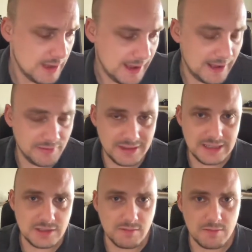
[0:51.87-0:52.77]
And
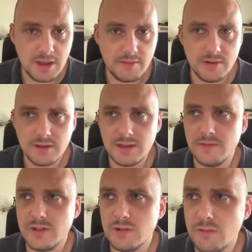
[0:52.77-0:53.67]
each of them have a kind
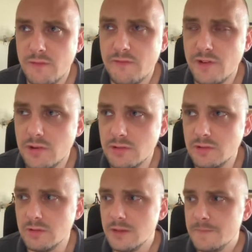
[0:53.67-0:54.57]
of a
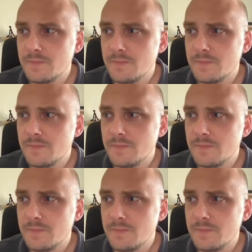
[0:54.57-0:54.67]
referral